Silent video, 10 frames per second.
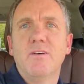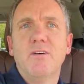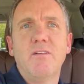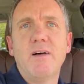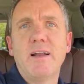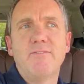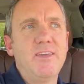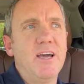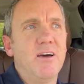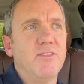a lot of
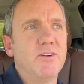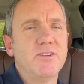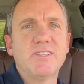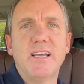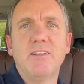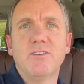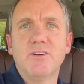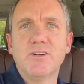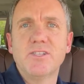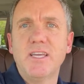the other
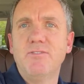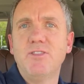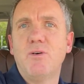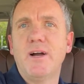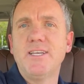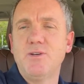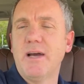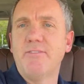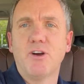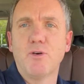sellers, even though I do
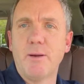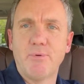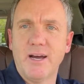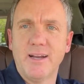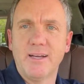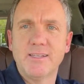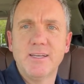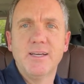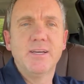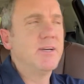have a great product.
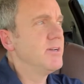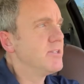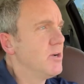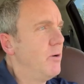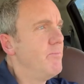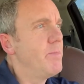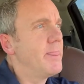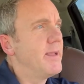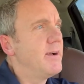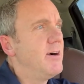So
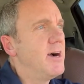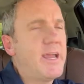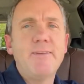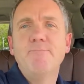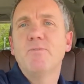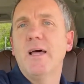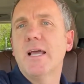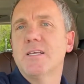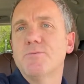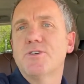again,
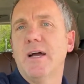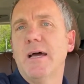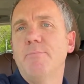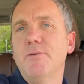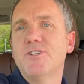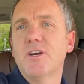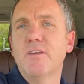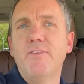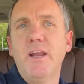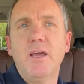like, subscribe, share the
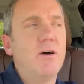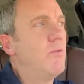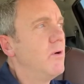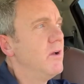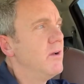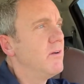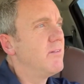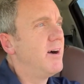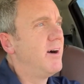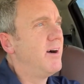video.
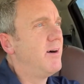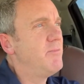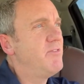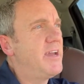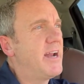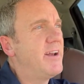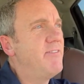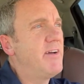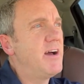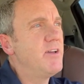If you got any
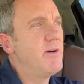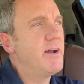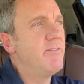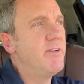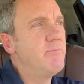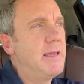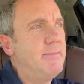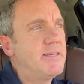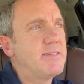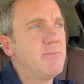value out of it,
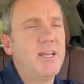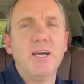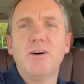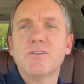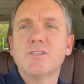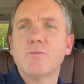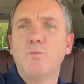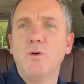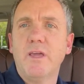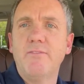maybe somebody else
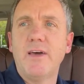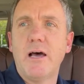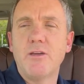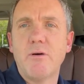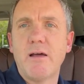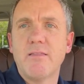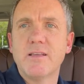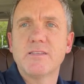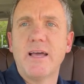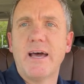will get value out of
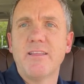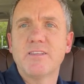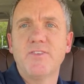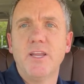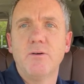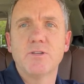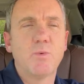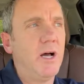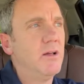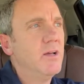this video as
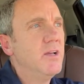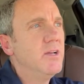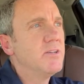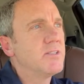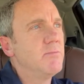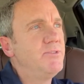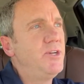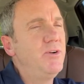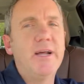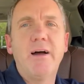well. Some
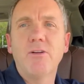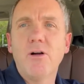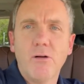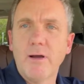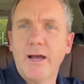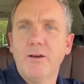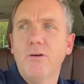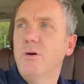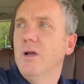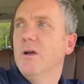dude out in
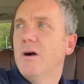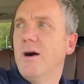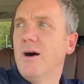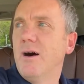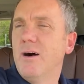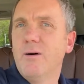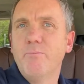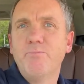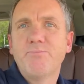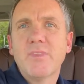Colorado,
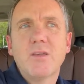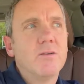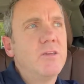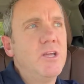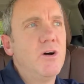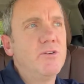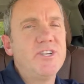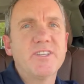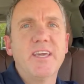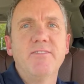you know,
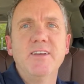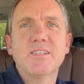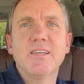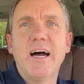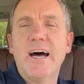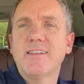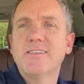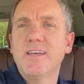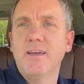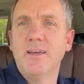just giving his
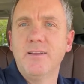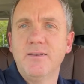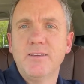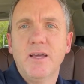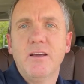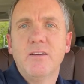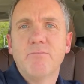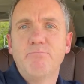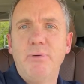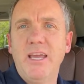thoughts and
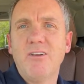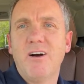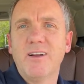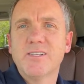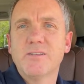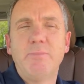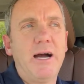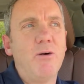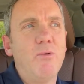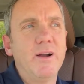being honest
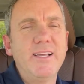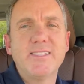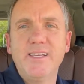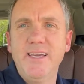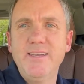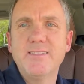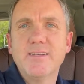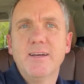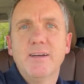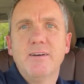about what he sees
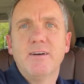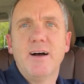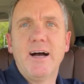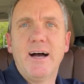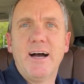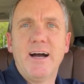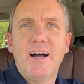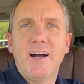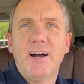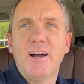
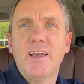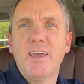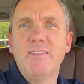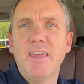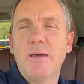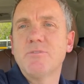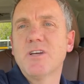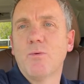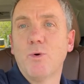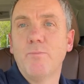in the
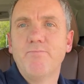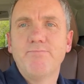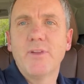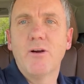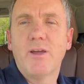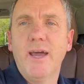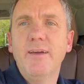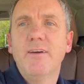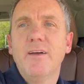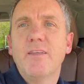Amazon world. Okay,
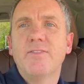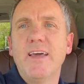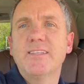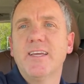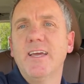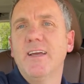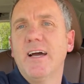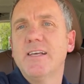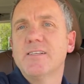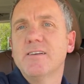Thanks again,
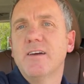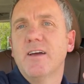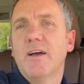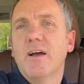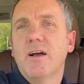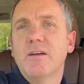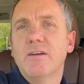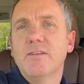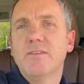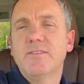guys.
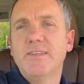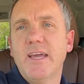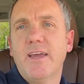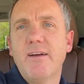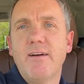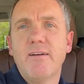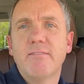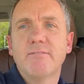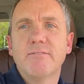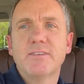Take care.
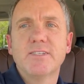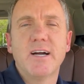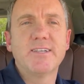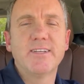Talk to you